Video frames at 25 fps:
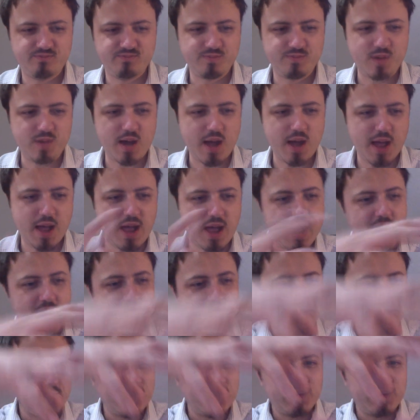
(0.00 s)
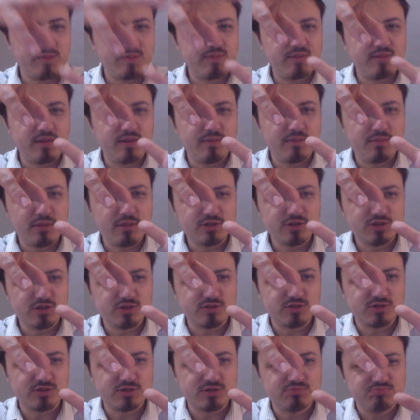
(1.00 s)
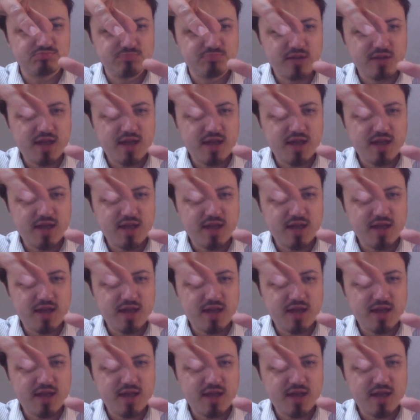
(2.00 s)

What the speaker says: a monstrous